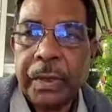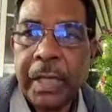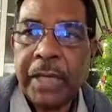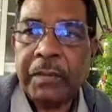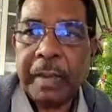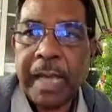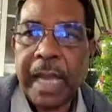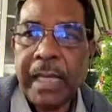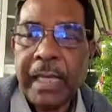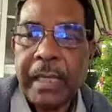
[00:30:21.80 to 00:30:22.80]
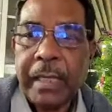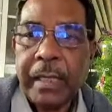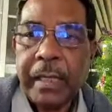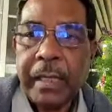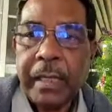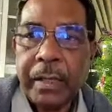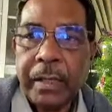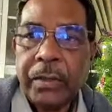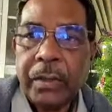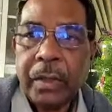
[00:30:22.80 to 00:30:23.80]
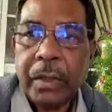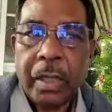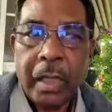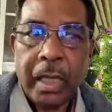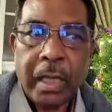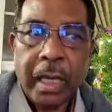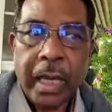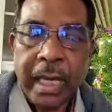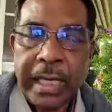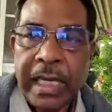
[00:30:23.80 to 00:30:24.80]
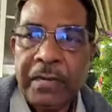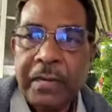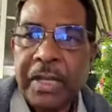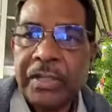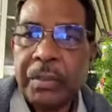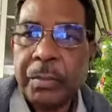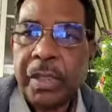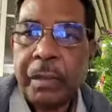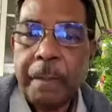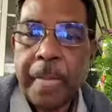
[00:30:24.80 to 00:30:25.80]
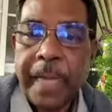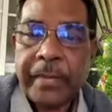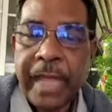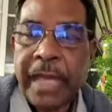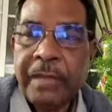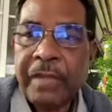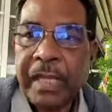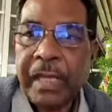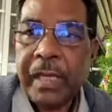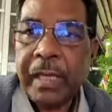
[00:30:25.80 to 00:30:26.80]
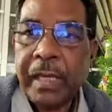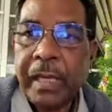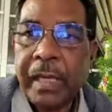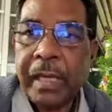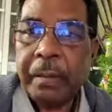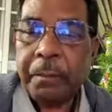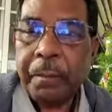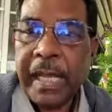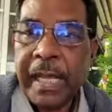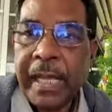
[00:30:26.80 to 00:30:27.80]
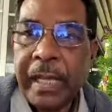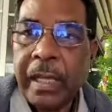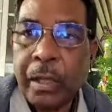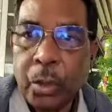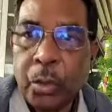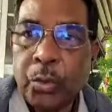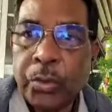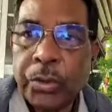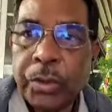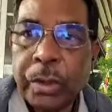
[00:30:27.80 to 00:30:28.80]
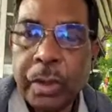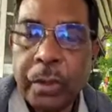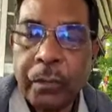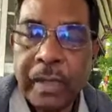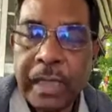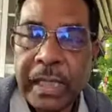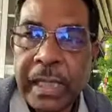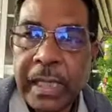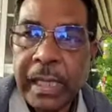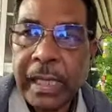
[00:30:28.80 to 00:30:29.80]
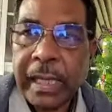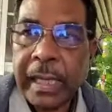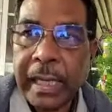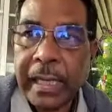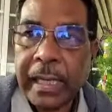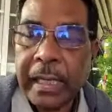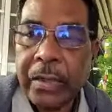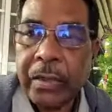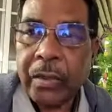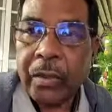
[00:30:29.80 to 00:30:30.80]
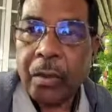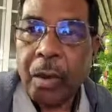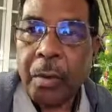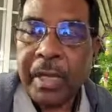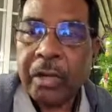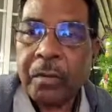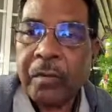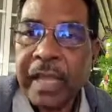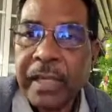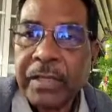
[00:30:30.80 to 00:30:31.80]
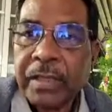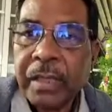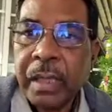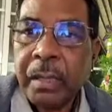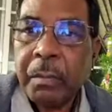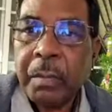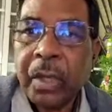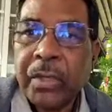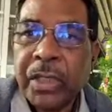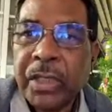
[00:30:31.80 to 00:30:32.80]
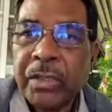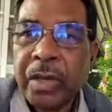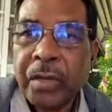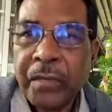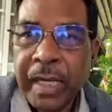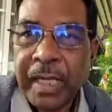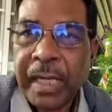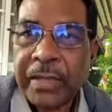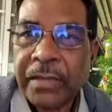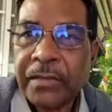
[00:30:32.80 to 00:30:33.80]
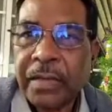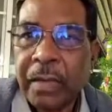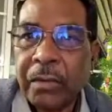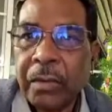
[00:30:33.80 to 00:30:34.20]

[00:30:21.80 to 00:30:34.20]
It will be highly you know inadvisable that we play loose with the Omicron virus, because it is not fatal as of now.